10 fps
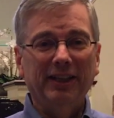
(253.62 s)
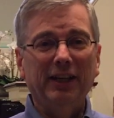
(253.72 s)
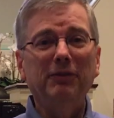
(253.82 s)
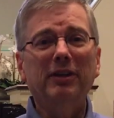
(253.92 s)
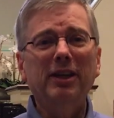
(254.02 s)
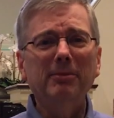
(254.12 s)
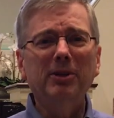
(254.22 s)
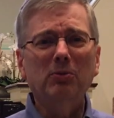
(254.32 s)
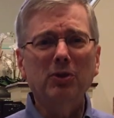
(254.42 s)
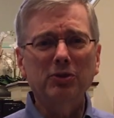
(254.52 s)
If you're
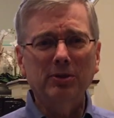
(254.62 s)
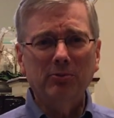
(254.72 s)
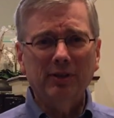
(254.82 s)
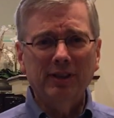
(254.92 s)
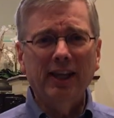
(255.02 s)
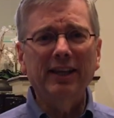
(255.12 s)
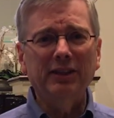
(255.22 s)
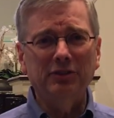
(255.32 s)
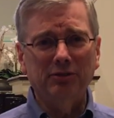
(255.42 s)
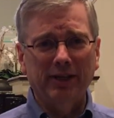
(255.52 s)
coming to worship, we're glad
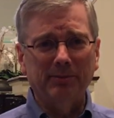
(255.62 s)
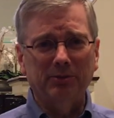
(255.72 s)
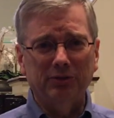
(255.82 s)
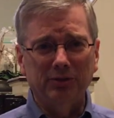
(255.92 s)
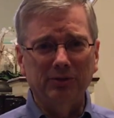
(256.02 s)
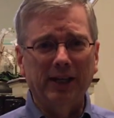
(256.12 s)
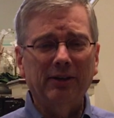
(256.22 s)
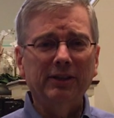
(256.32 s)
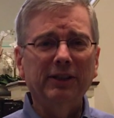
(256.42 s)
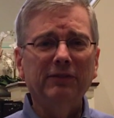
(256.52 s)
that you're able to.
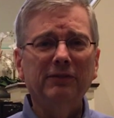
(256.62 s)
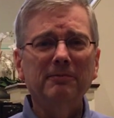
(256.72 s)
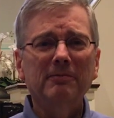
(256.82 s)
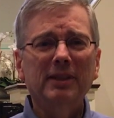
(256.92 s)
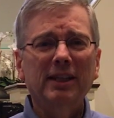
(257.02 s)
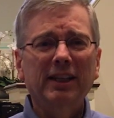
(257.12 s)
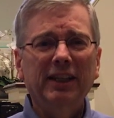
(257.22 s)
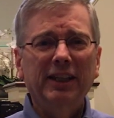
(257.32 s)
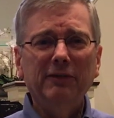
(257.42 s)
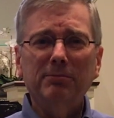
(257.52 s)
Now, if,
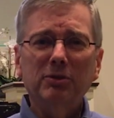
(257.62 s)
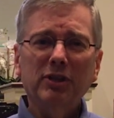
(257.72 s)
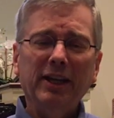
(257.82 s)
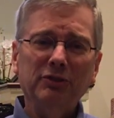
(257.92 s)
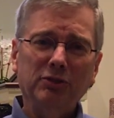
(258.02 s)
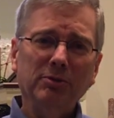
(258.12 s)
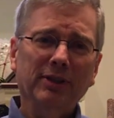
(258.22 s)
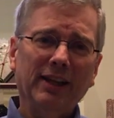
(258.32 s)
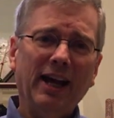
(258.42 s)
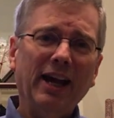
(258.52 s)
if perchance you are
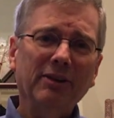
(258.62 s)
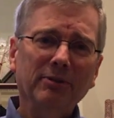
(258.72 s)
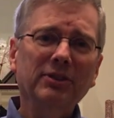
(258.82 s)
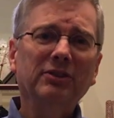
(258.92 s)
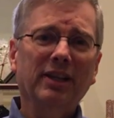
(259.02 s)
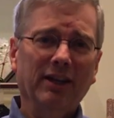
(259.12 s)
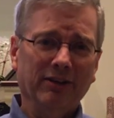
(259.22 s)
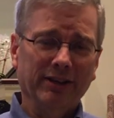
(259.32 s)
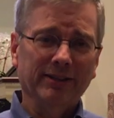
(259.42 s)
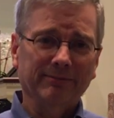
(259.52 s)
in the high risk
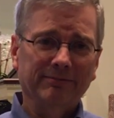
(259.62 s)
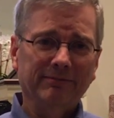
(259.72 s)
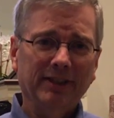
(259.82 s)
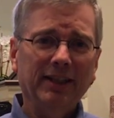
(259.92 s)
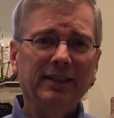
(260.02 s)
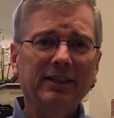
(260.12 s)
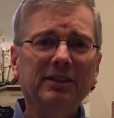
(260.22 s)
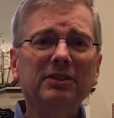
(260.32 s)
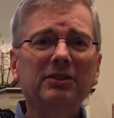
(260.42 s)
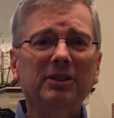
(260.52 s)
area, that
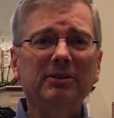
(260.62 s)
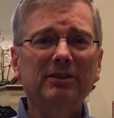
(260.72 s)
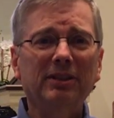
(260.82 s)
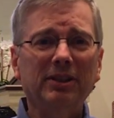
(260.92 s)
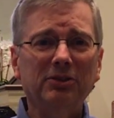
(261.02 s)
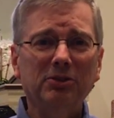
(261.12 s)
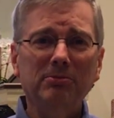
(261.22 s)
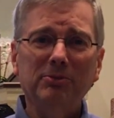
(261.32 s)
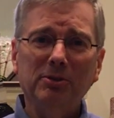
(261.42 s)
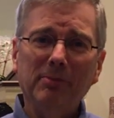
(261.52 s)
is, that, that
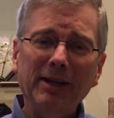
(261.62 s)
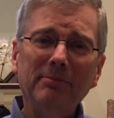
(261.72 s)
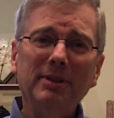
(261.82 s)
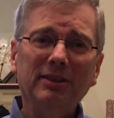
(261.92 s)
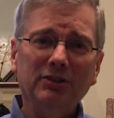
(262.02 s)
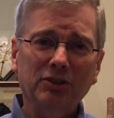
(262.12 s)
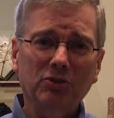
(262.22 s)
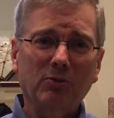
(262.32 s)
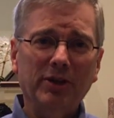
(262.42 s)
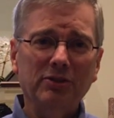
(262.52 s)
you, you might be in a
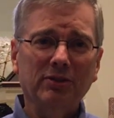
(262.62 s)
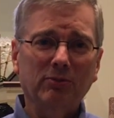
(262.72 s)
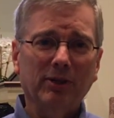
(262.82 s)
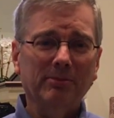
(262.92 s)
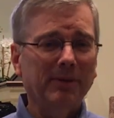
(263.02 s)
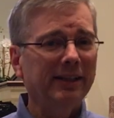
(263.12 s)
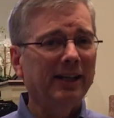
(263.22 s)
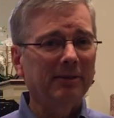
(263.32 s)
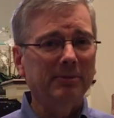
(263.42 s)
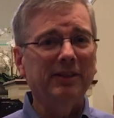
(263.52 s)
situation where it might
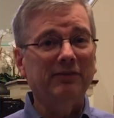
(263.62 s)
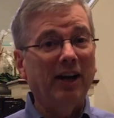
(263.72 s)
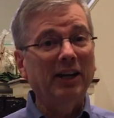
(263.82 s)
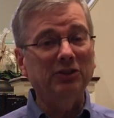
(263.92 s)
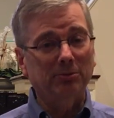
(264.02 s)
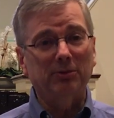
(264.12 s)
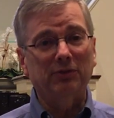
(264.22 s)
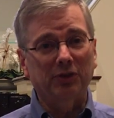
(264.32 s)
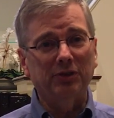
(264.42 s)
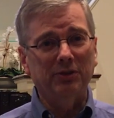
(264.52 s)
not be advisable
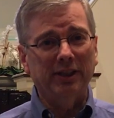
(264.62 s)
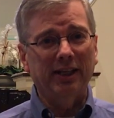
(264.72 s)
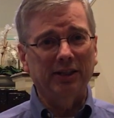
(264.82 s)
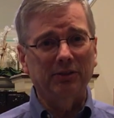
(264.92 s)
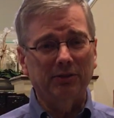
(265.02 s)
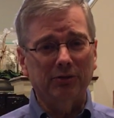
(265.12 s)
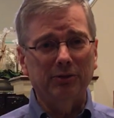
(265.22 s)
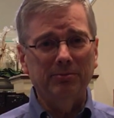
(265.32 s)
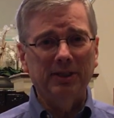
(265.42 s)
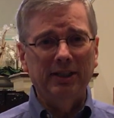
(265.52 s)
for you to get into a group.